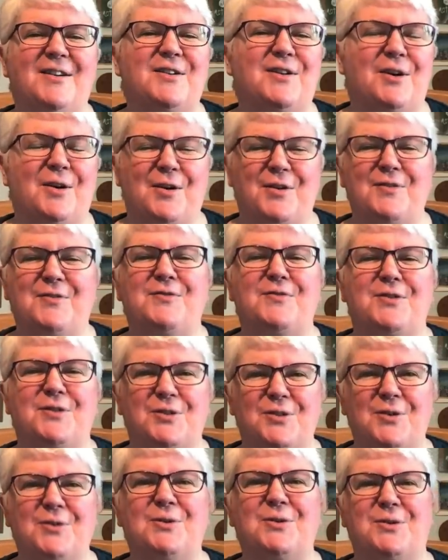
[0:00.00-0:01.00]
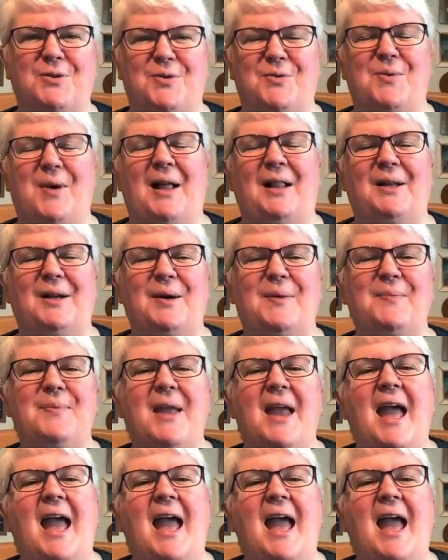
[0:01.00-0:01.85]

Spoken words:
you're so, so welcome.